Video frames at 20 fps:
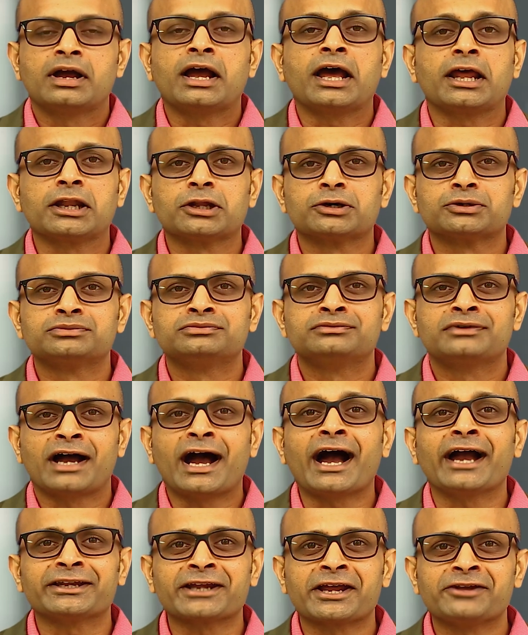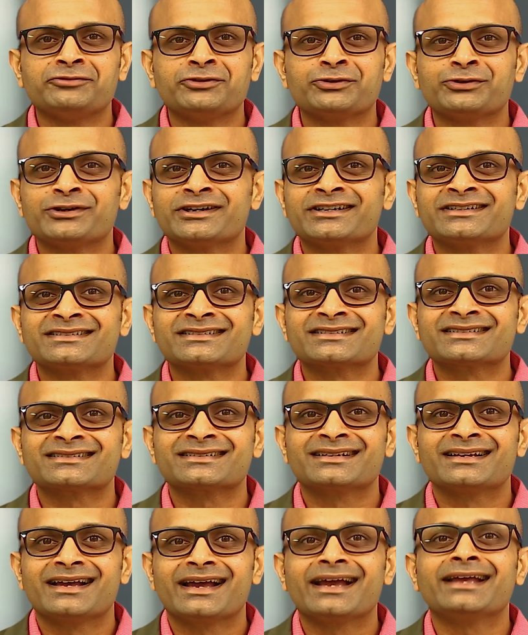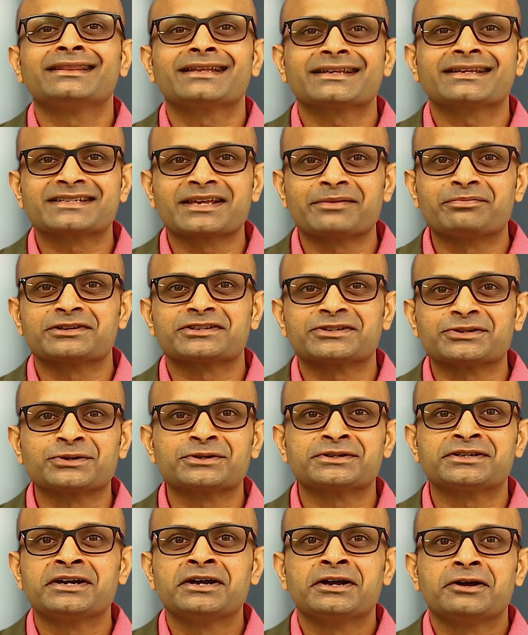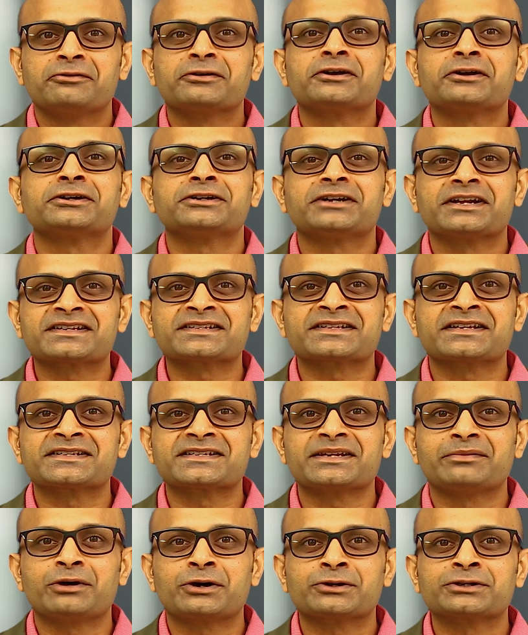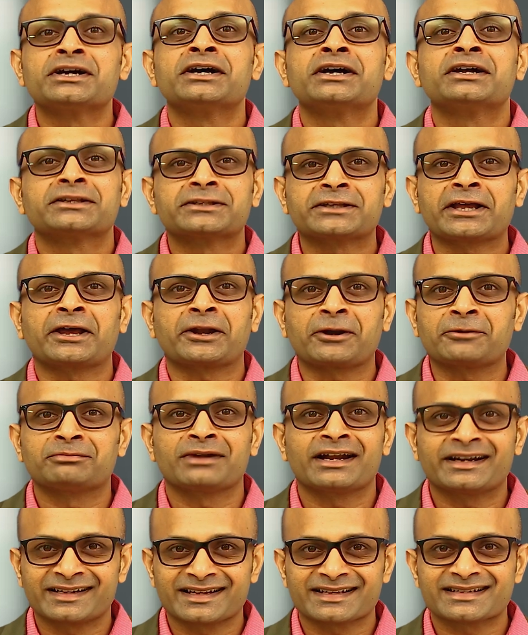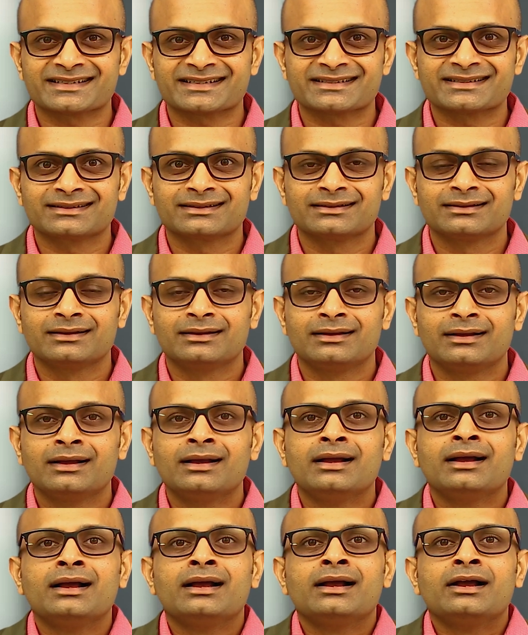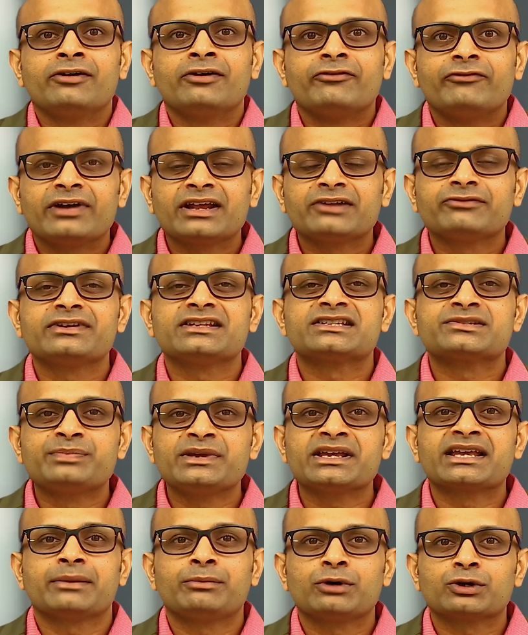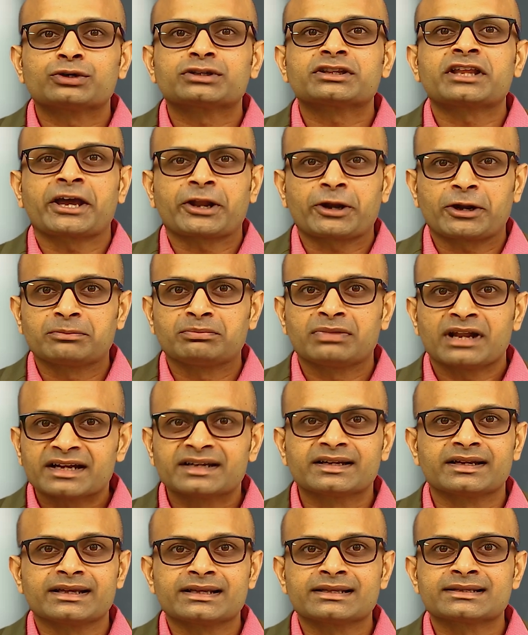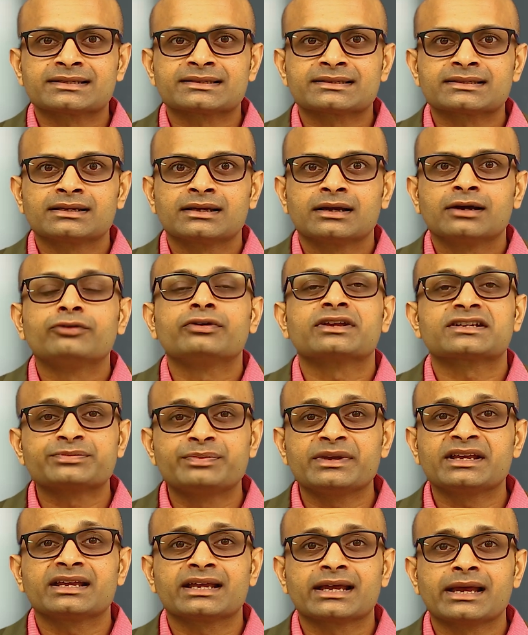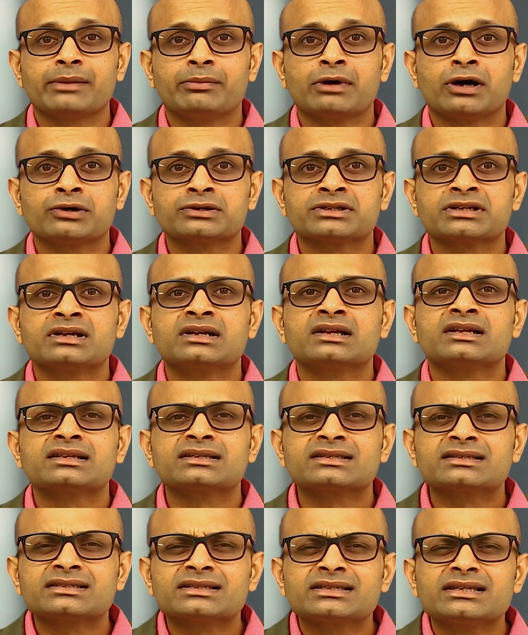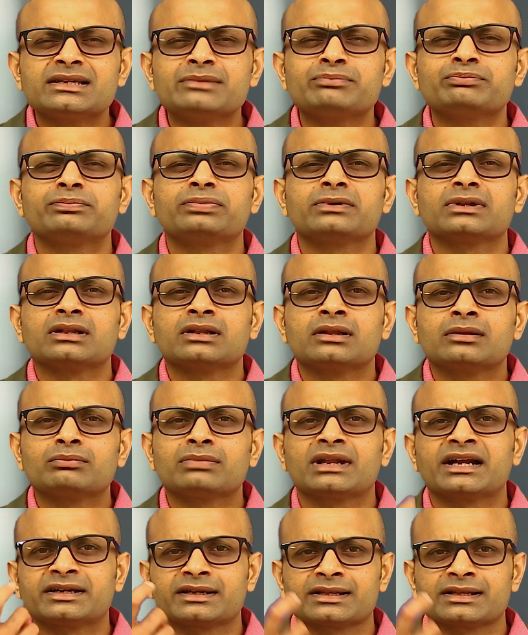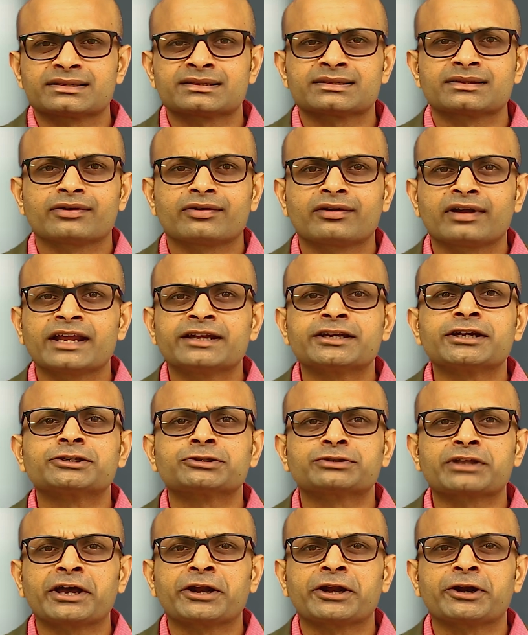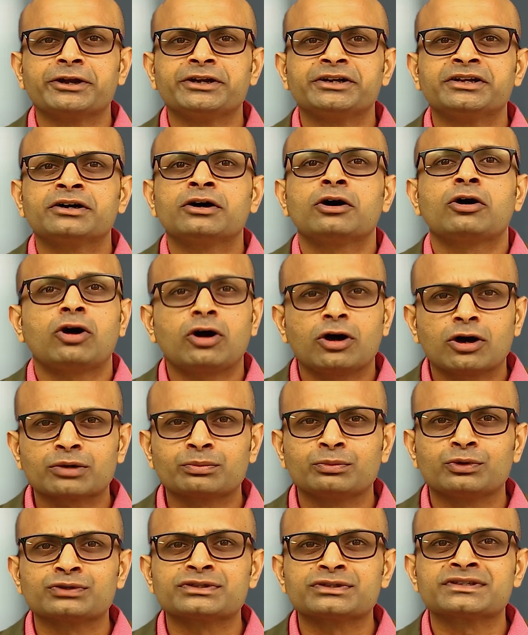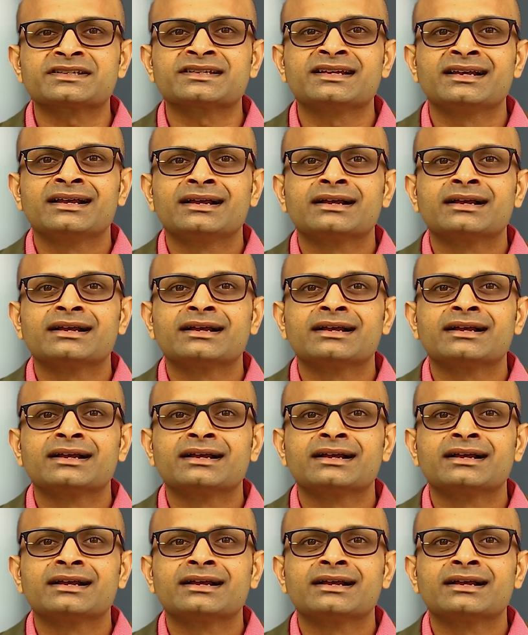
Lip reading: Hello, Hi9 viewers. In this episode, we're going to discuss about thyroid blood tests. When we speak about thyroid blood tests, we are speaking about simple blood tests related to thyroid hormones